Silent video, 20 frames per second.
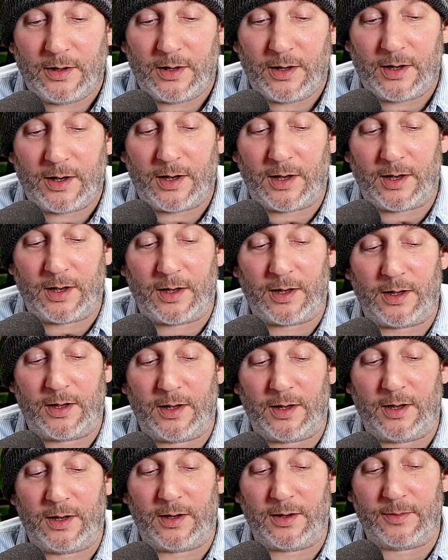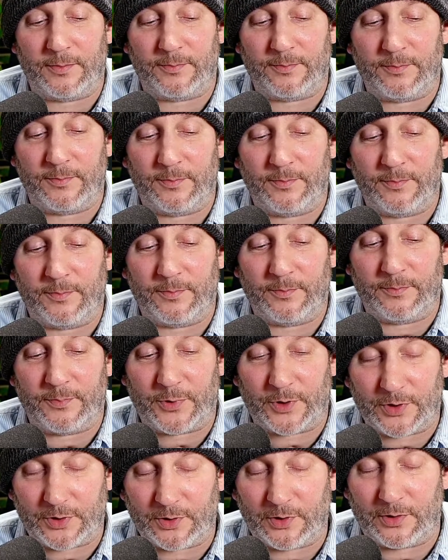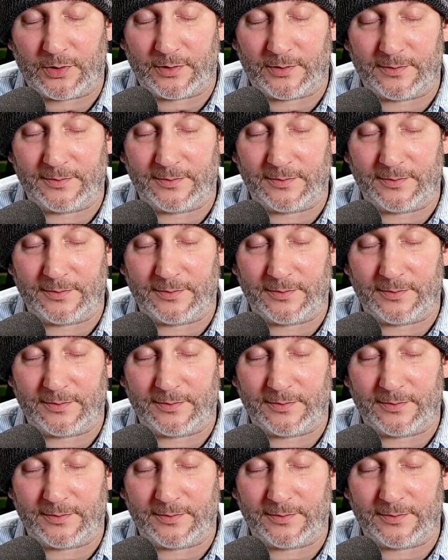but not